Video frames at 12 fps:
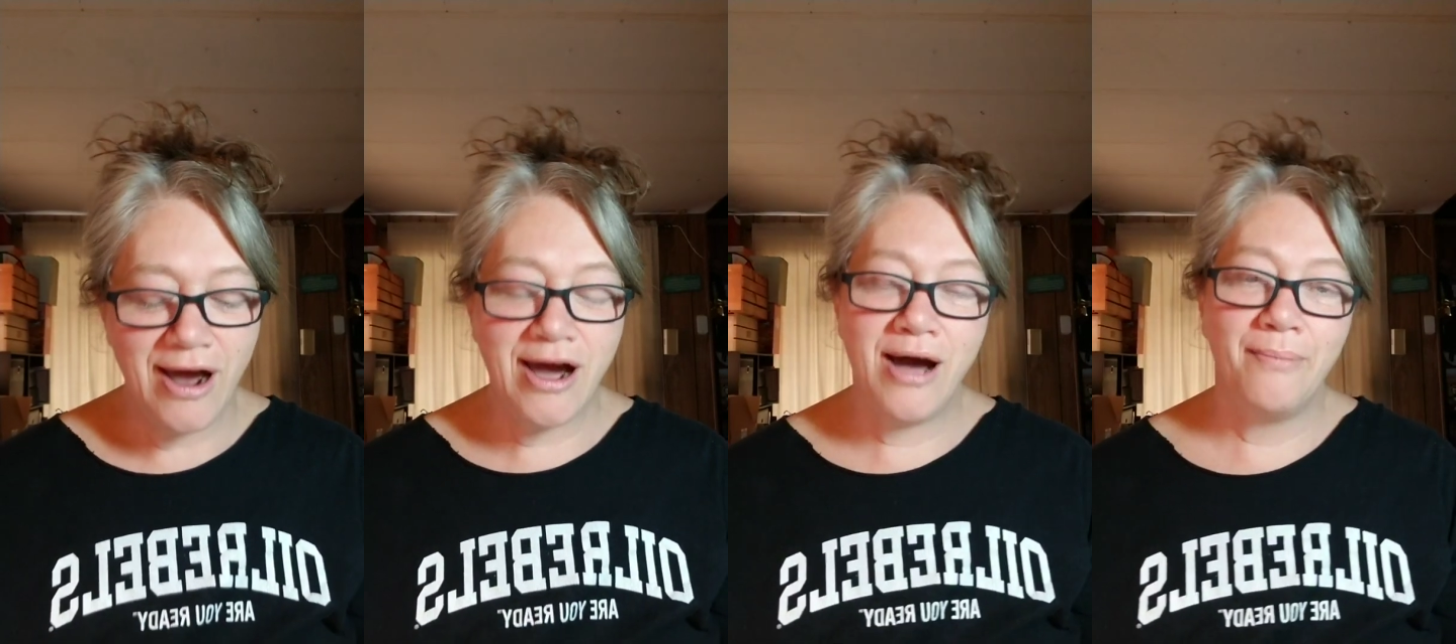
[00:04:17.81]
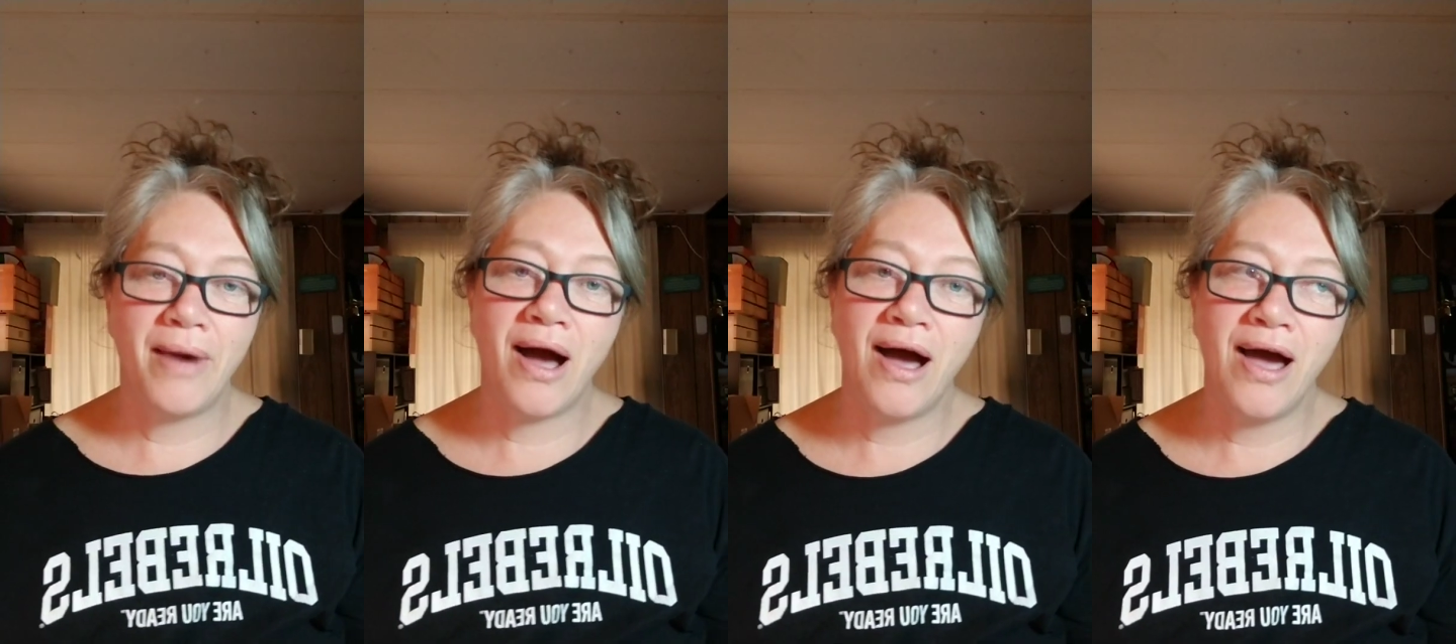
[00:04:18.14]

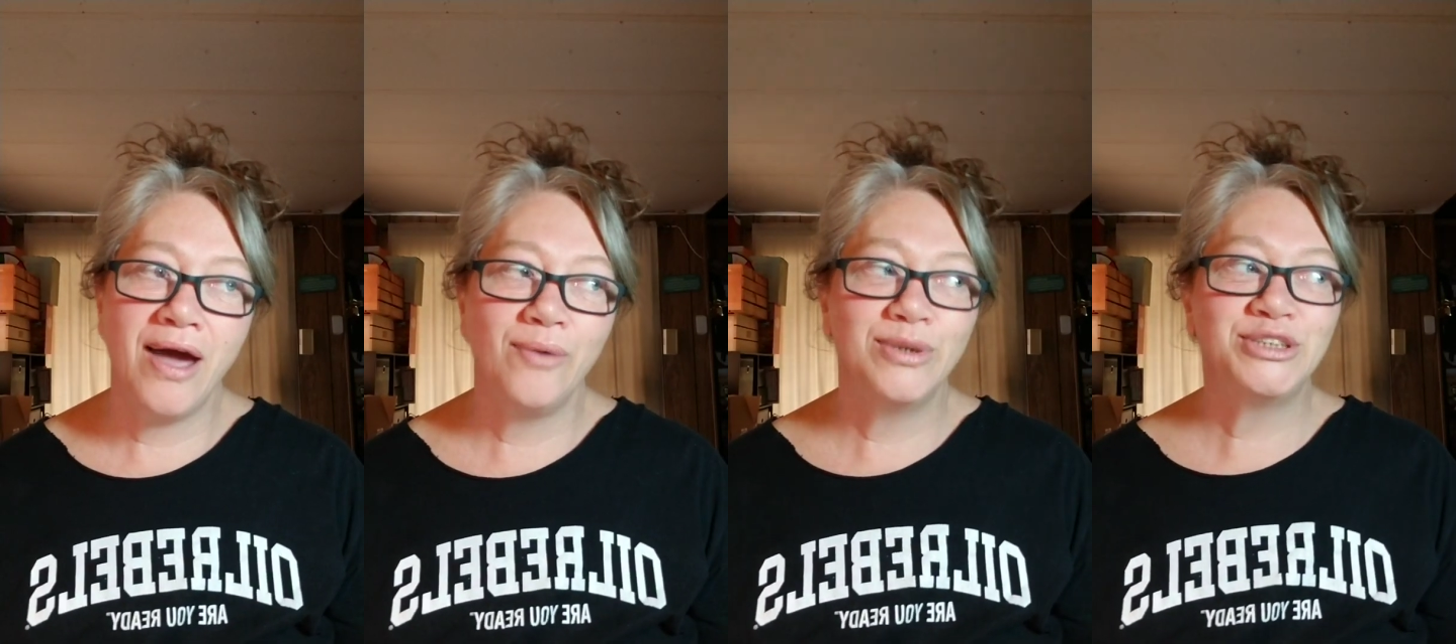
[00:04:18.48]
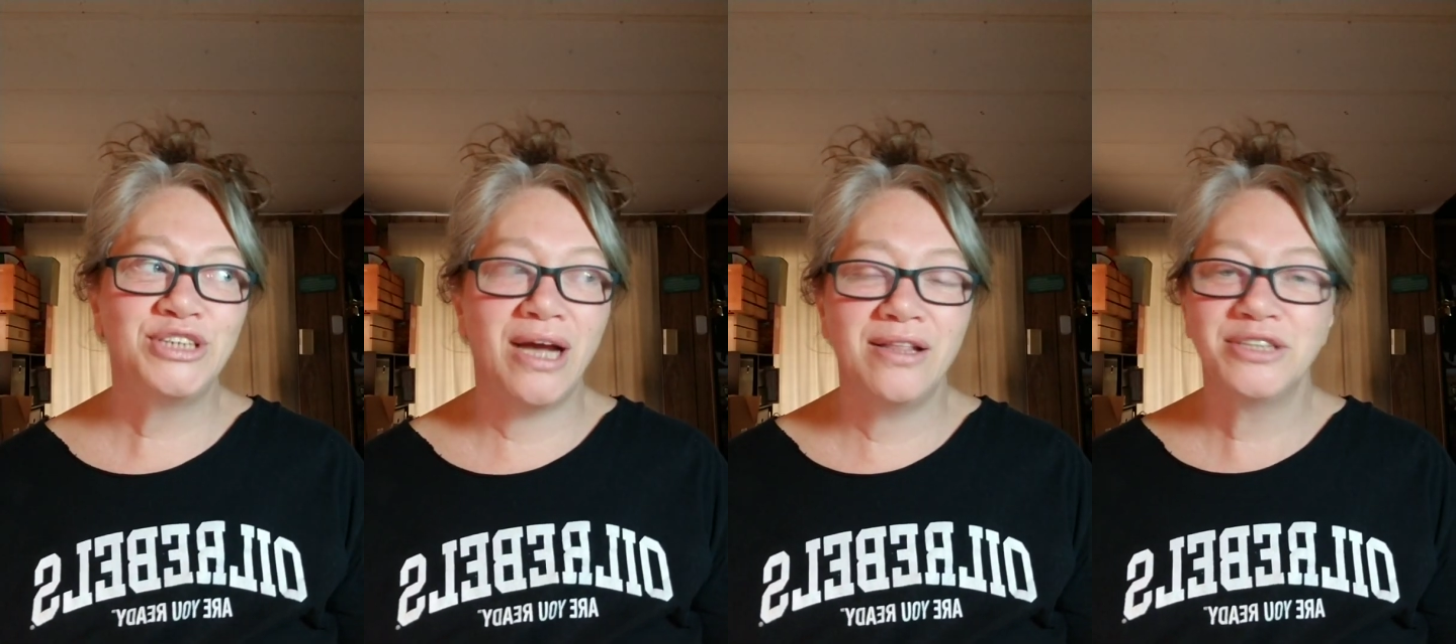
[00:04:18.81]
I would
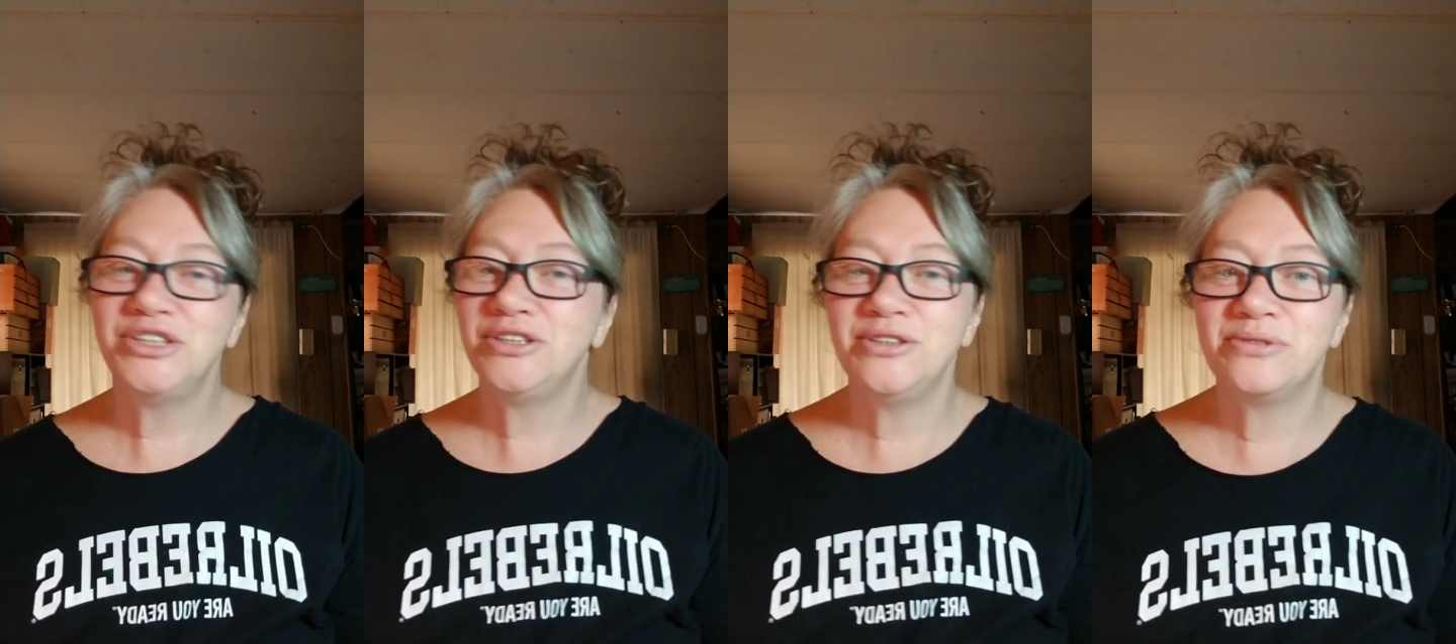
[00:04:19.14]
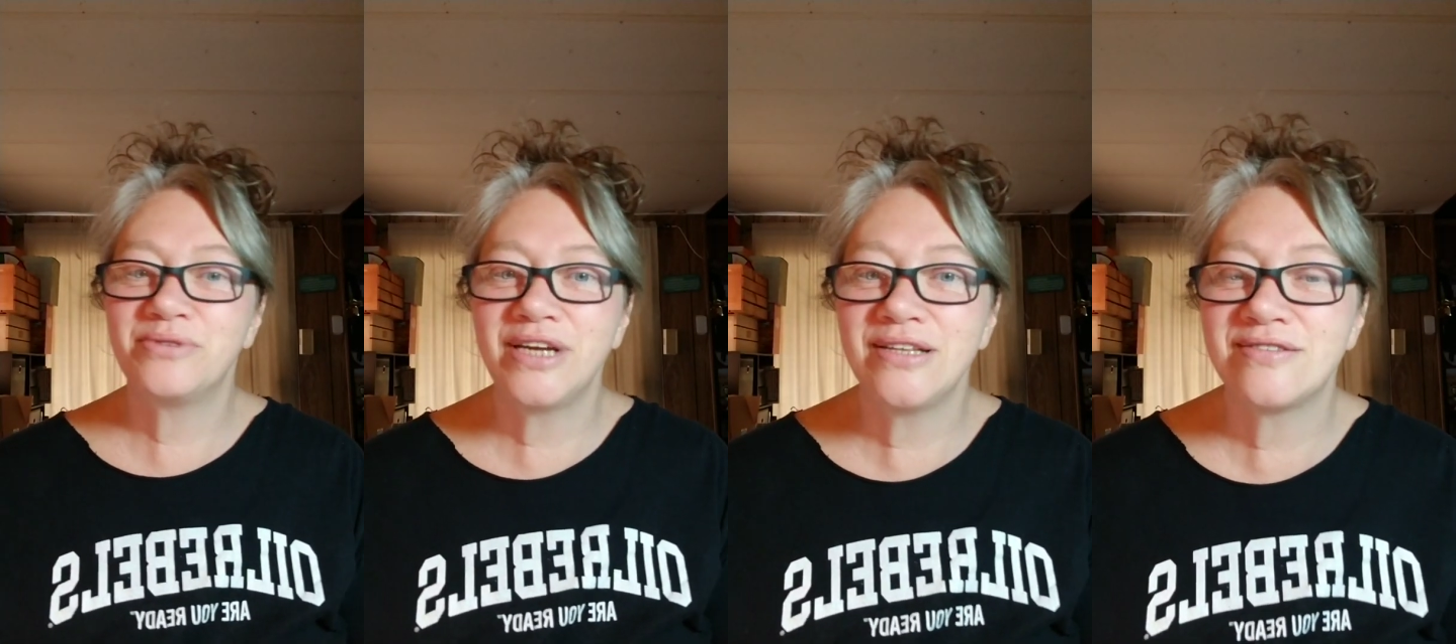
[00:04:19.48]
challenge you to
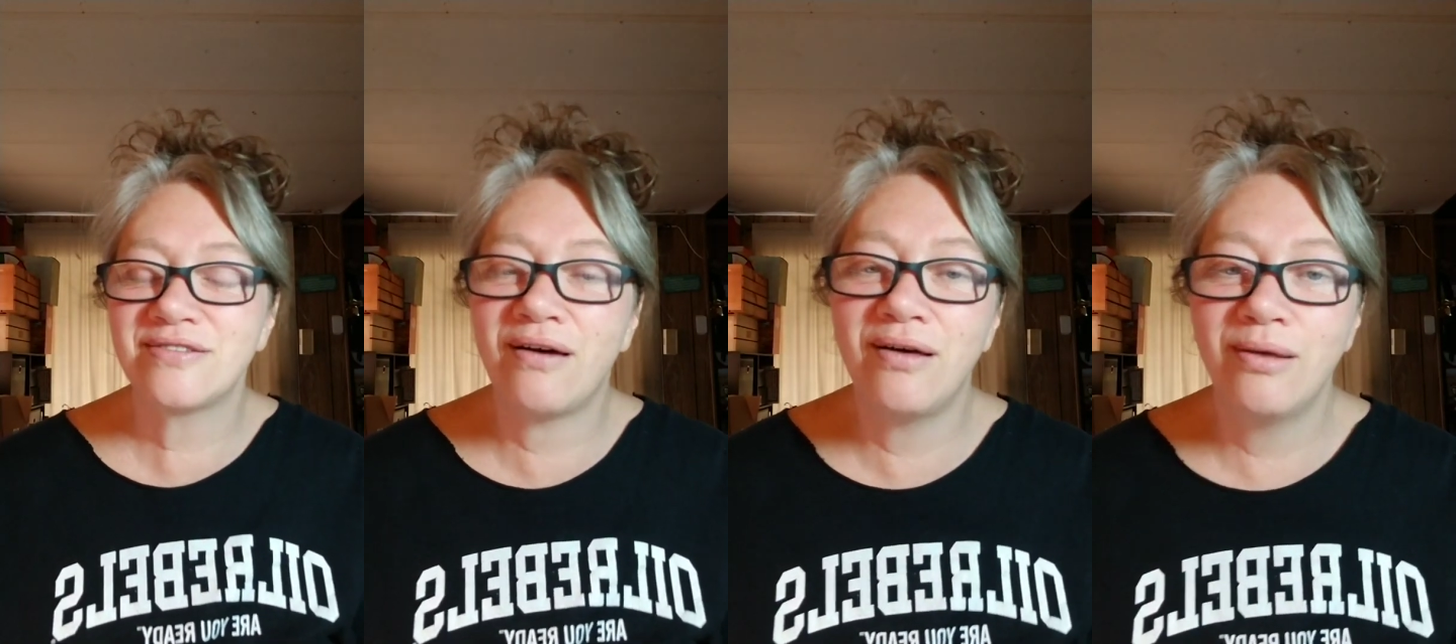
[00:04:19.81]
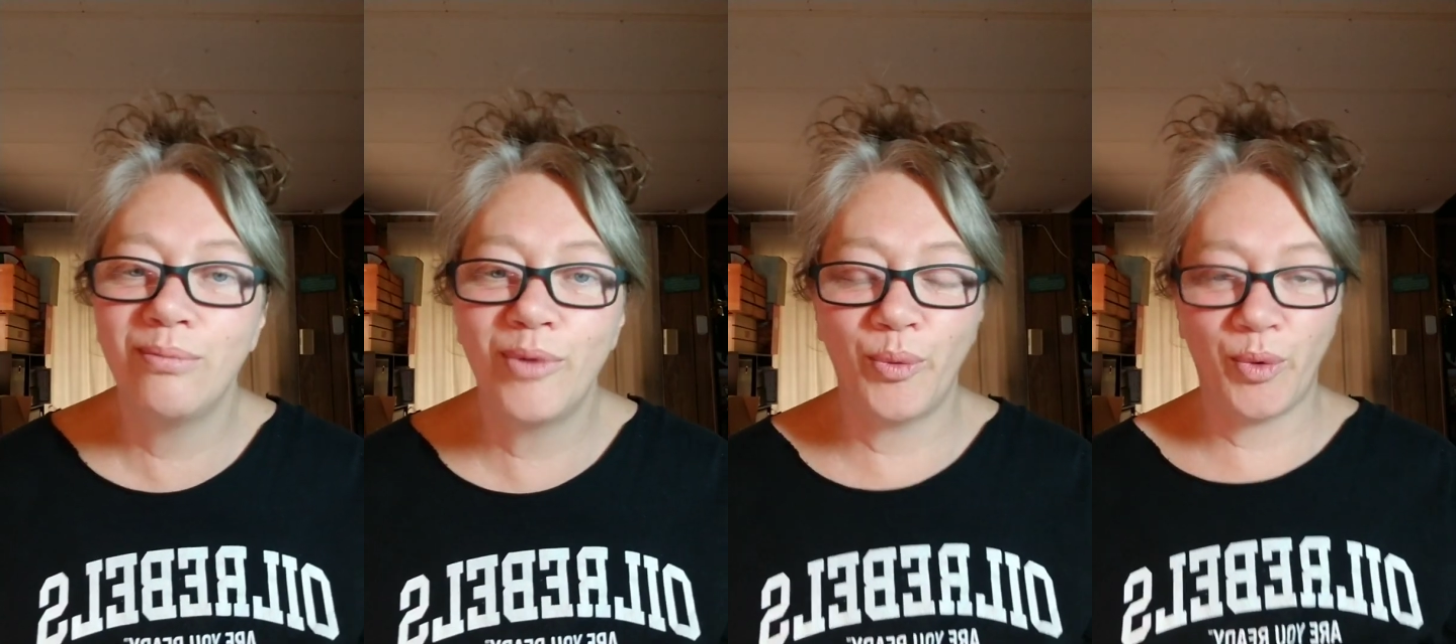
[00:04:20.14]
read
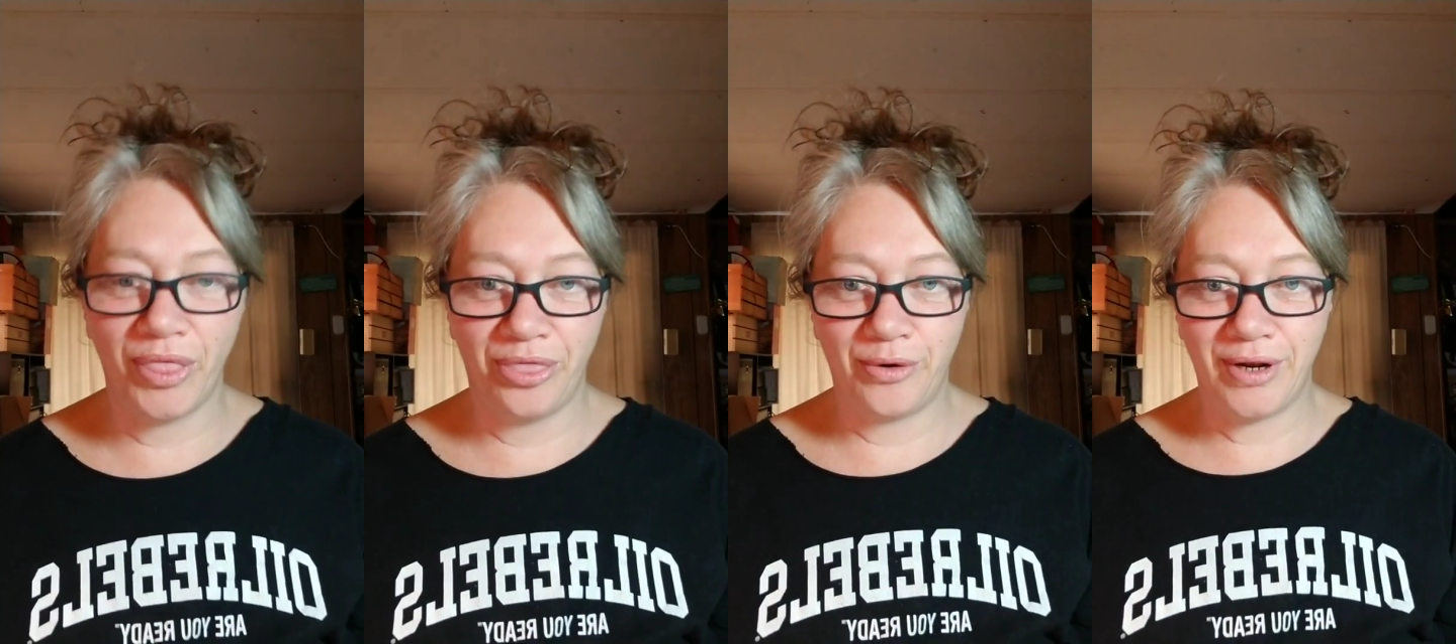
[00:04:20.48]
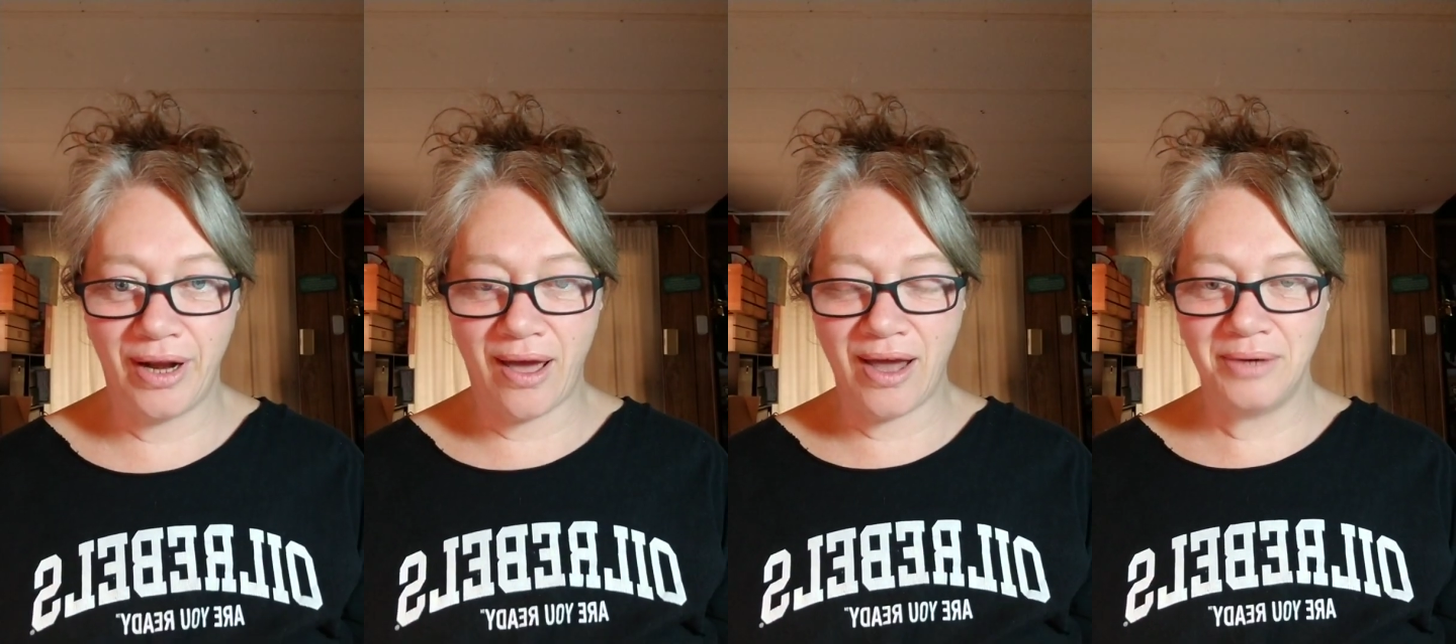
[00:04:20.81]
Psalm
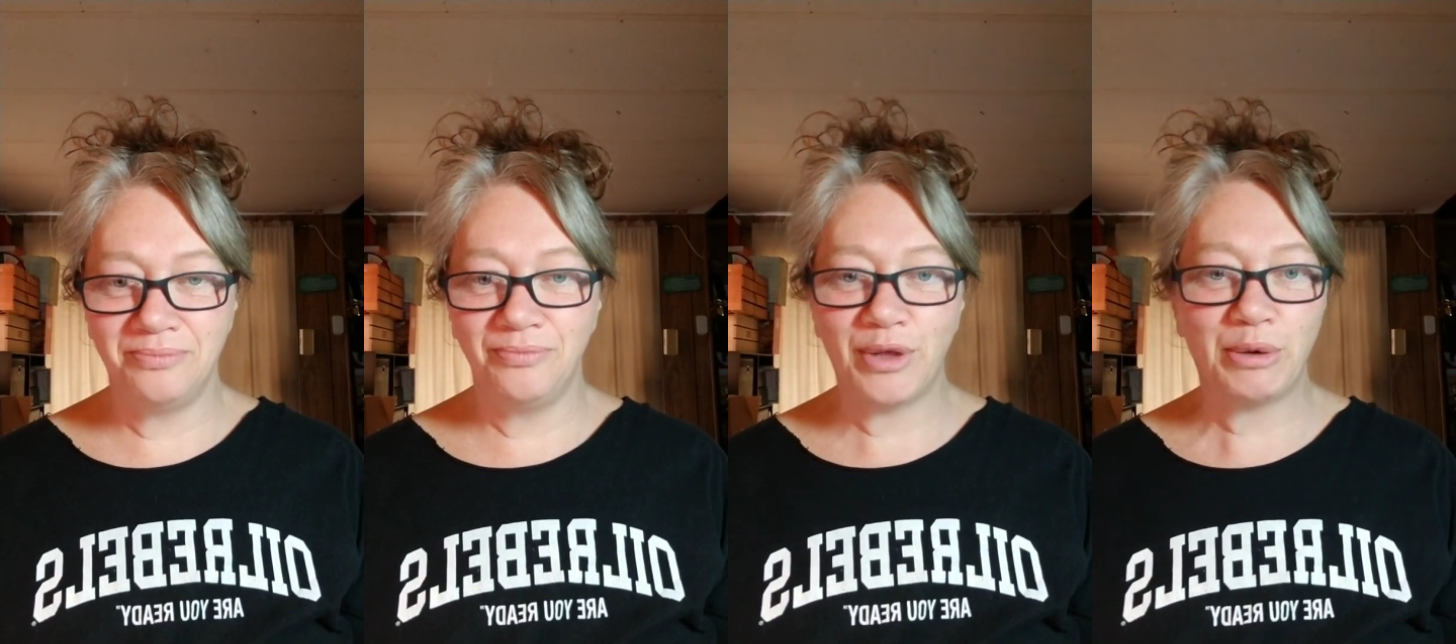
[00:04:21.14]
139.